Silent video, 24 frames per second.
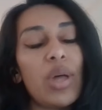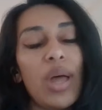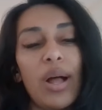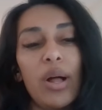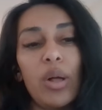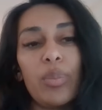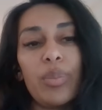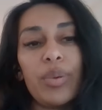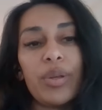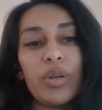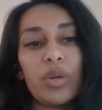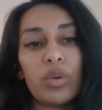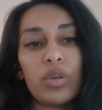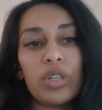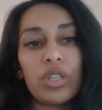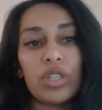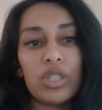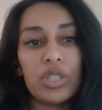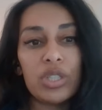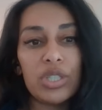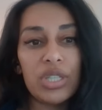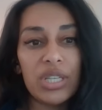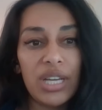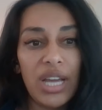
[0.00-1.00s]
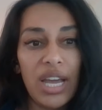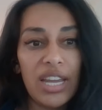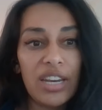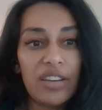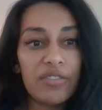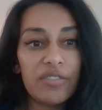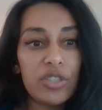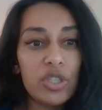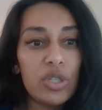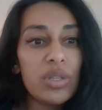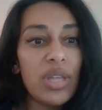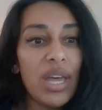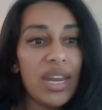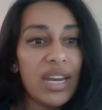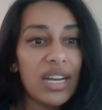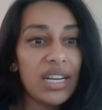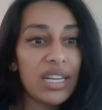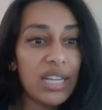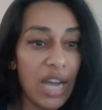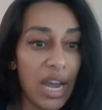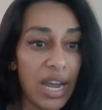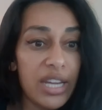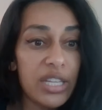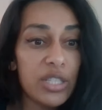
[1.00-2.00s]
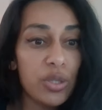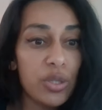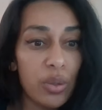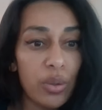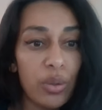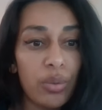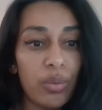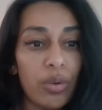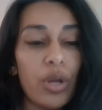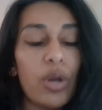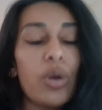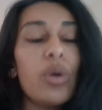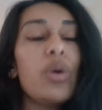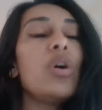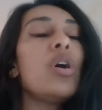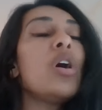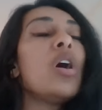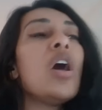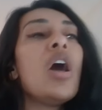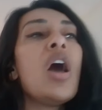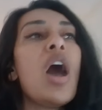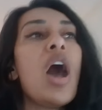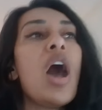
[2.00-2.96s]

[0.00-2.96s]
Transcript: help in order to kind of do that and guide you through,